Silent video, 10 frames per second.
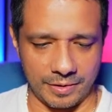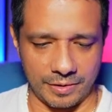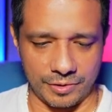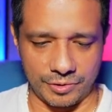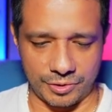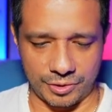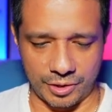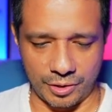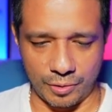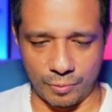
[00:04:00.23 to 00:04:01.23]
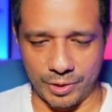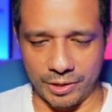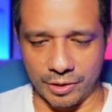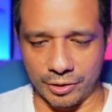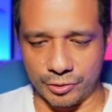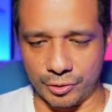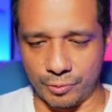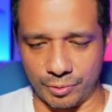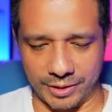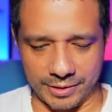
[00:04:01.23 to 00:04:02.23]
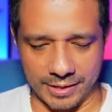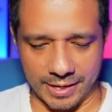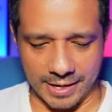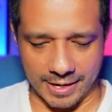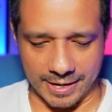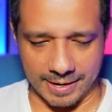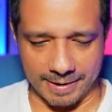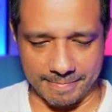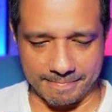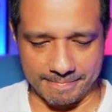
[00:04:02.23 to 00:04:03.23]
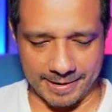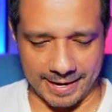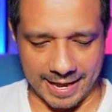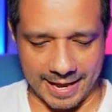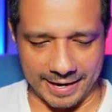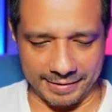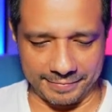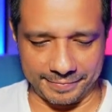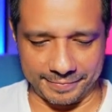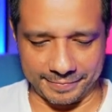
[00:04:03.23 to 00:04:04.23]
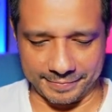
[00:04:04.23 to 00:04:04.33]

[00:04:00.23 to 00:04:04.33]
So we are doing live